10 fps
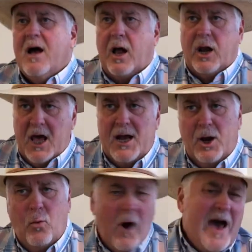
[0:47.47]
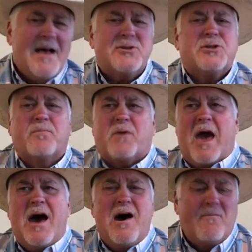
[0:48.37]
A little west of
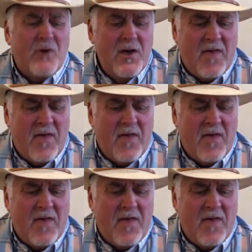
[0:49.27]
Calvary,